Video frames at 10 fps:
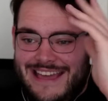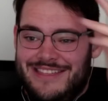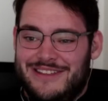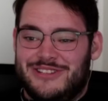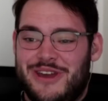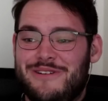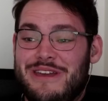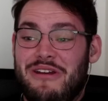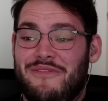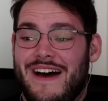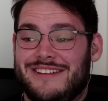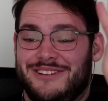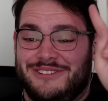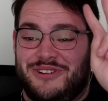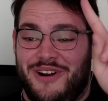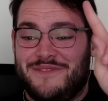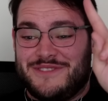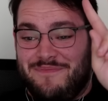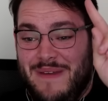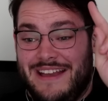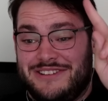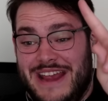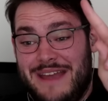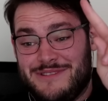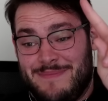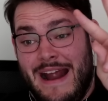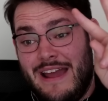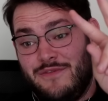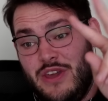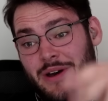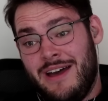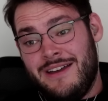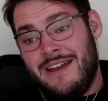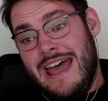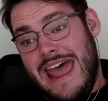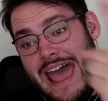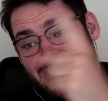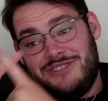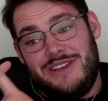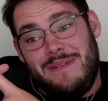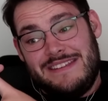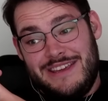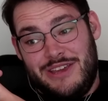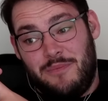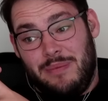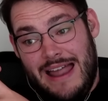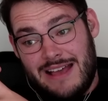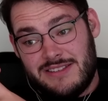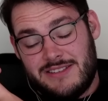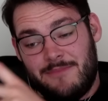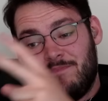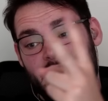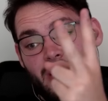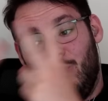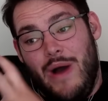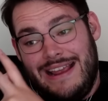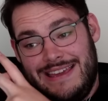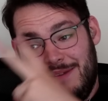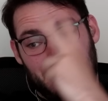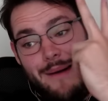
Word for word: The, the two universal truths of being a James Marriott viewer, LGBTQ+, wank in